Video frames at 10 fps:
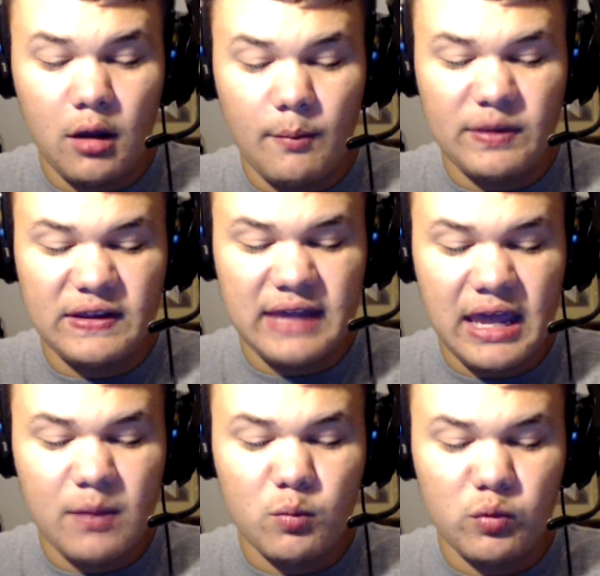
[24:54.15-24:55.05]
but the
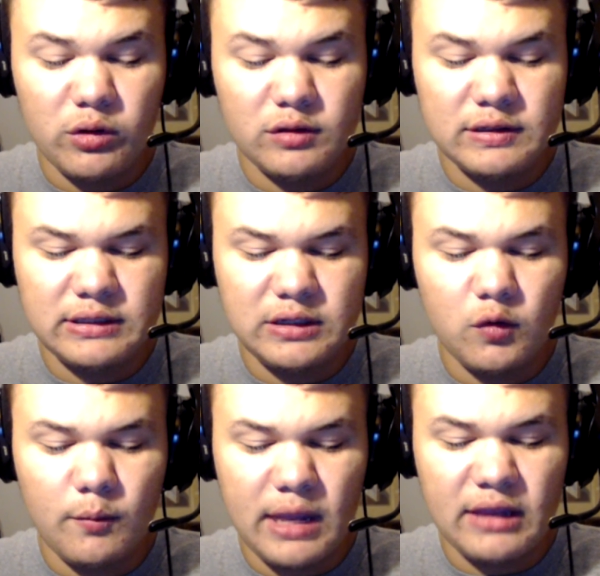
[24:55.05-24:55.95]
game will
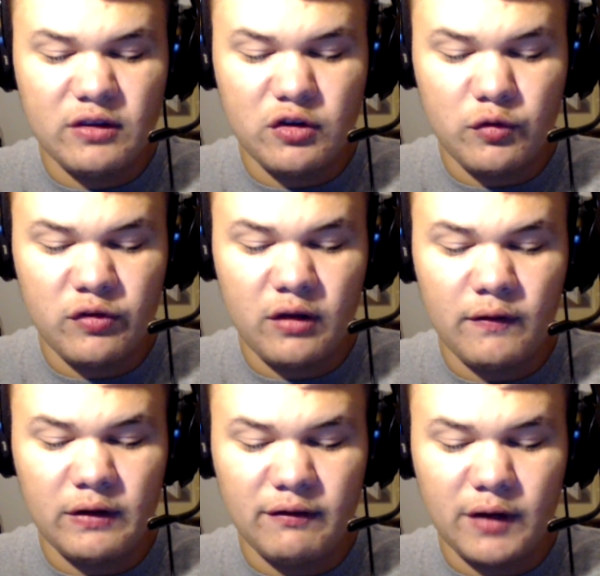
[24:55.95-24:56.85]
still make use of an